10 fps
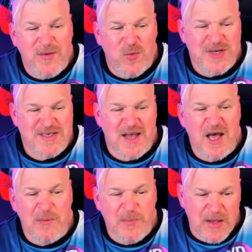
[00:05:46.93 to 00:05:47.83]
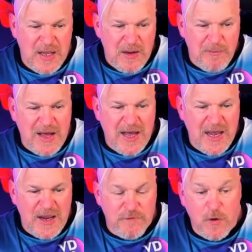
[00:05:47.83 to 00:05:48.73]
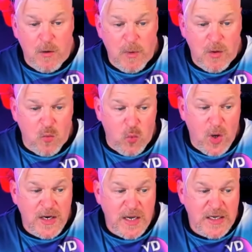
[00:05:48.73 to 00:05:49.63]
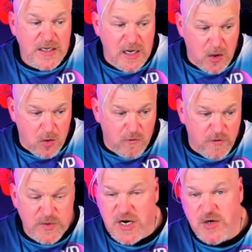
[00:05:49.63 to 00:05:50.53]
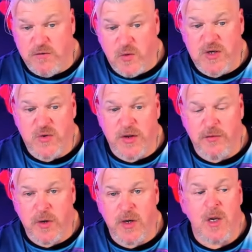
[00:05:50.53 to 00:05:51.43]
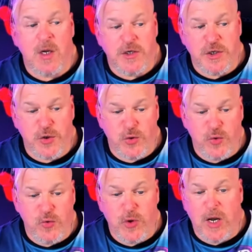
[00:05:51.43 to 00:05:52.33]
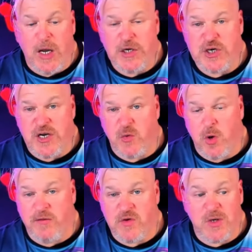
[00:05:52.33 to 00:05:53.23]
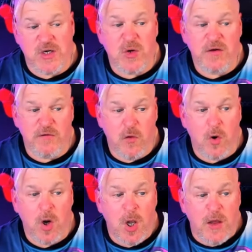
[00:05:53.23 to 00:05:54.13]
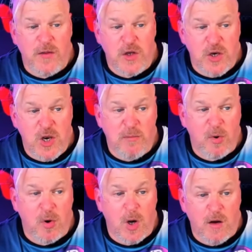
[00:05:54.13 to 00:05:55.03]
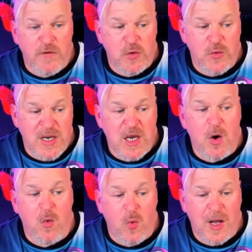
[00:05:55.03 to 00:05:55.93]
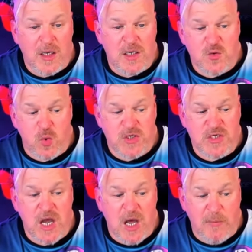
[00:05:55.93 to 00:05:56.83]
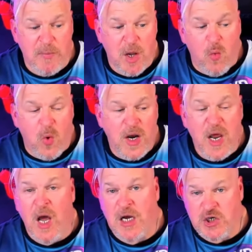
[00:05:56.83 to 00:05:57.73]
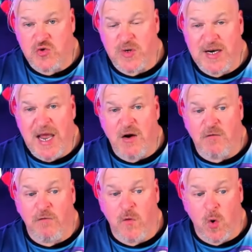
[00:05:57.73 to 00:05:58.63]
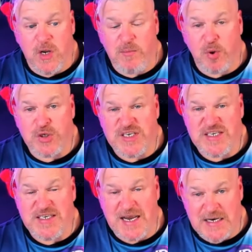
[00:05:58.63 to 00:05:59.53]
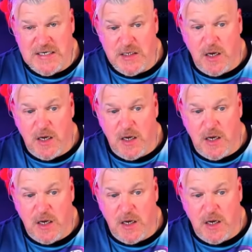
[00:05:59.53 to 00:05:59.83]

was up by from one year, from January of twenty twenty-three to uh, January of twenty twenty-four. The number of unique wallets was up one hundred forty percent